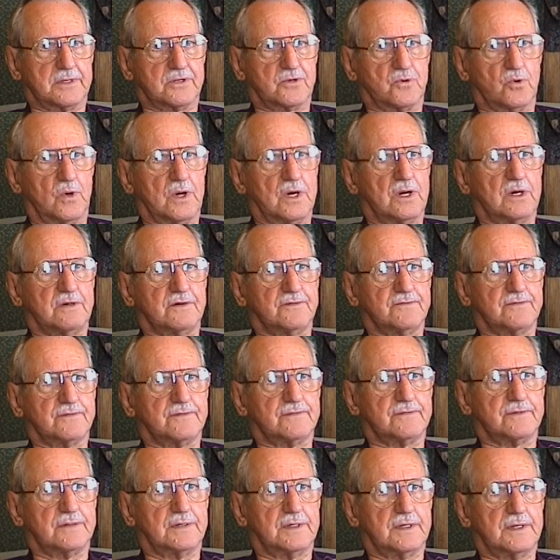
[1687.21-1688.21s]
12
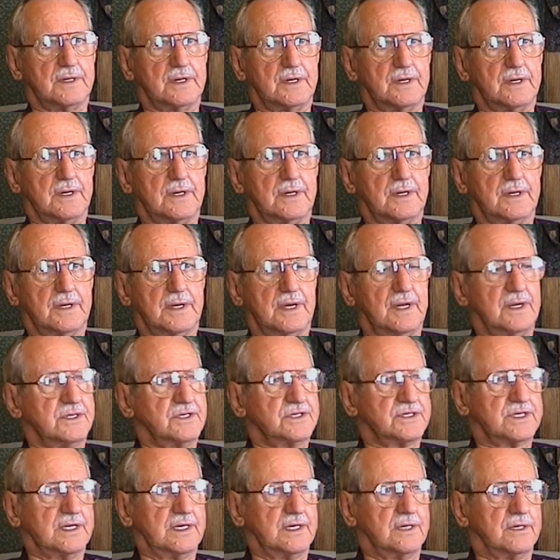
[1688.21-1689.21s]

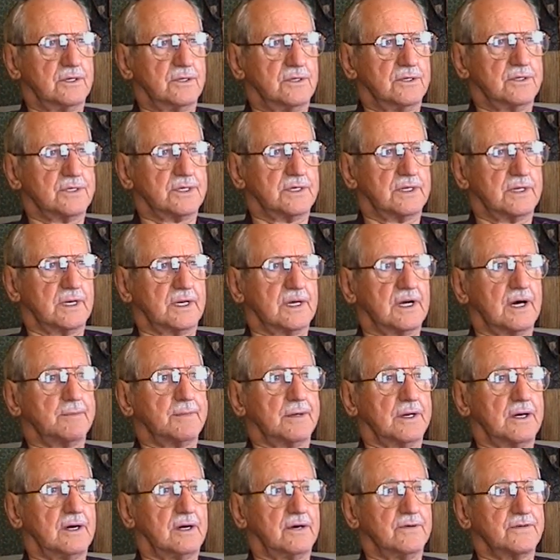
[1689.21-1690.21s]
NCOs and a
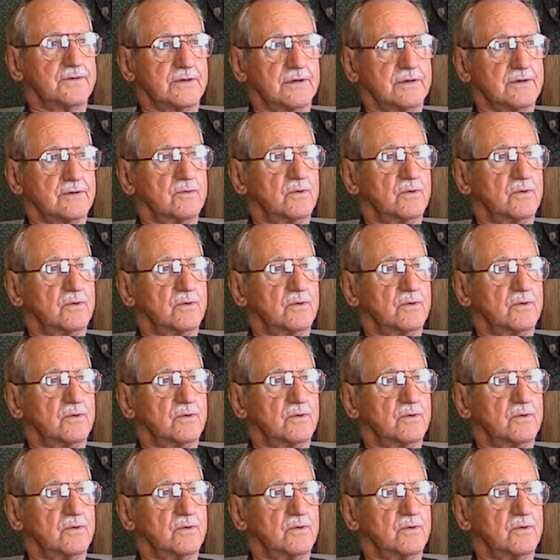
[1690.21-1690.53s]
couple of officers.